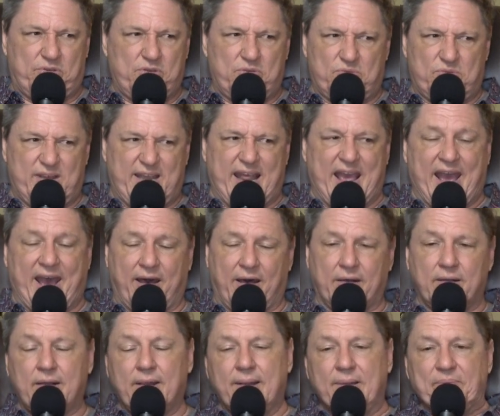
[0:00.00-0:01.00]
you now.
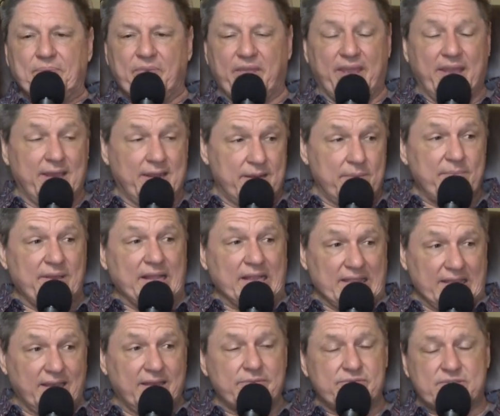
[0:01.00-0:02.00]
The enemy
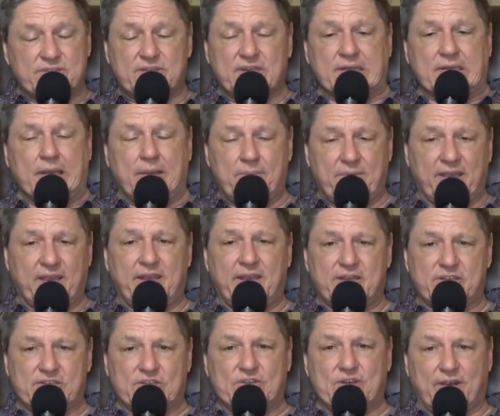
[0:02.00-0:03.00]
loves to come
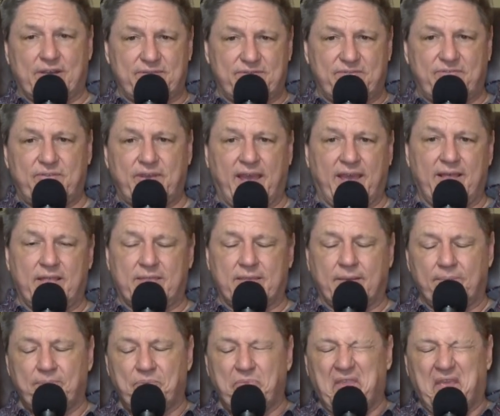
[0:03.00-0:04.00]
against our
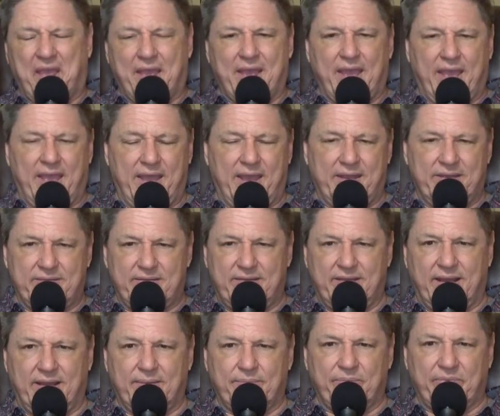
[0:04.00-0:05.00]
faith, and uh,